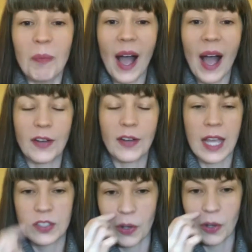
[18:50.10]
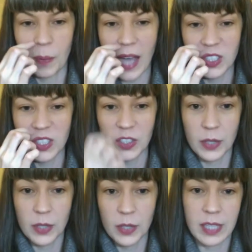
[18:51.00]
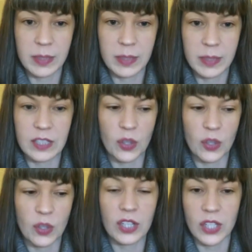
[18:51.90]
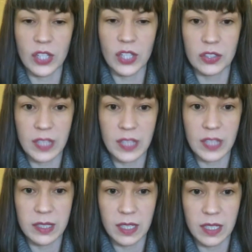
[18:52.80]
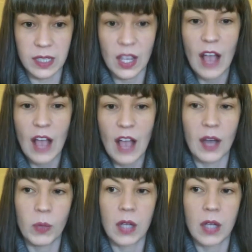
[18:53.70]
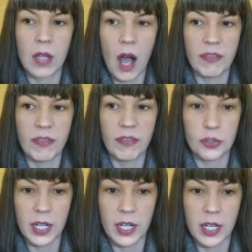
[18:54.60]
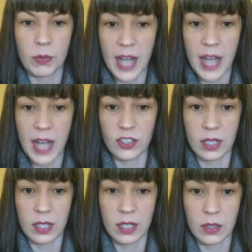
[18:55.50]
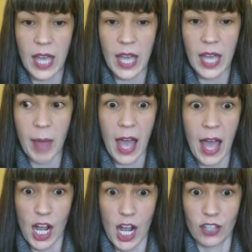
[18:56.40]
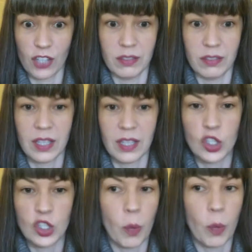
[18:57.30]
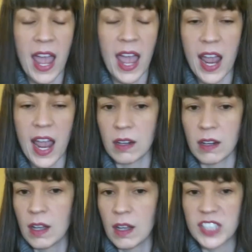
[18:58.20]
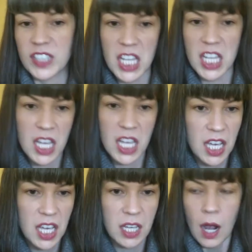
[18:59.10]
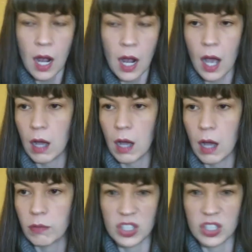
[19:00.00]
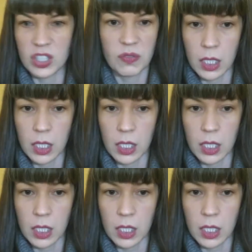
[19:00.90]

but okay, so back to the trigger substances. So there are certain substances that will often trigger reactions. Okay, bad reactions. So pain, fatigue. Uh, just